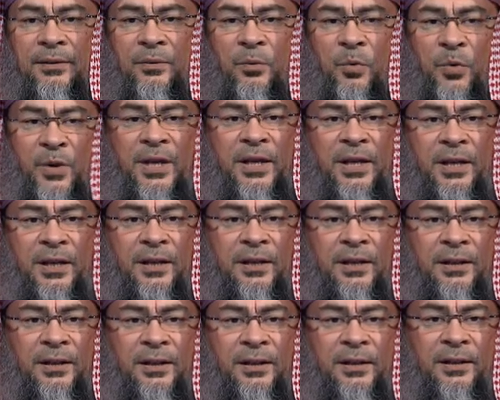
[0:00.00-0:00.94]
we
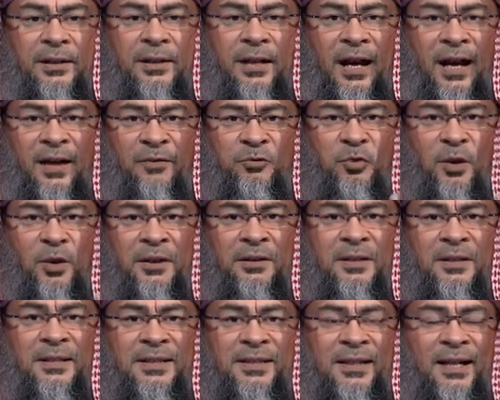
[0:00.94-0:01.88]
have to
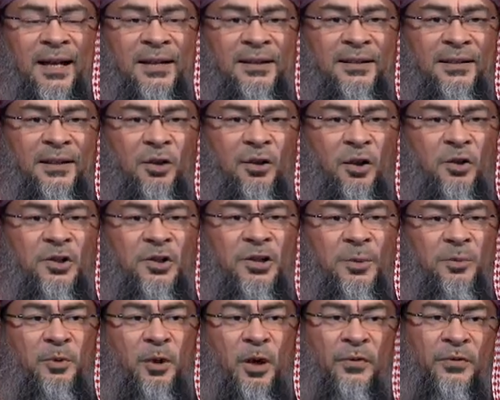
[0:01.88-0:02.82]
understand the
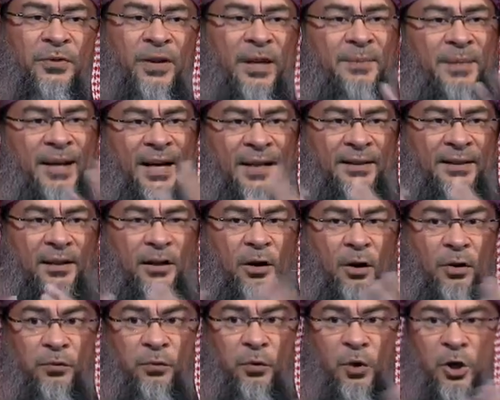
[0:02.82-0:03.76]
concept of ibadah,
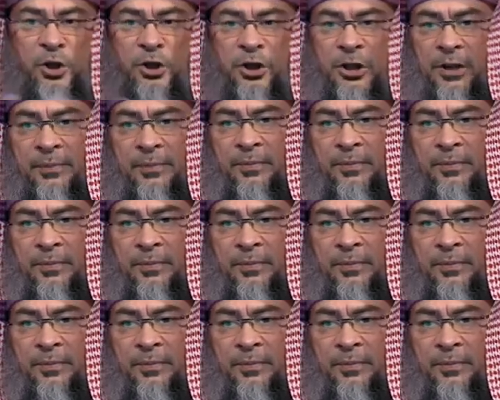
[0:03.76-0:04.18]
of worship.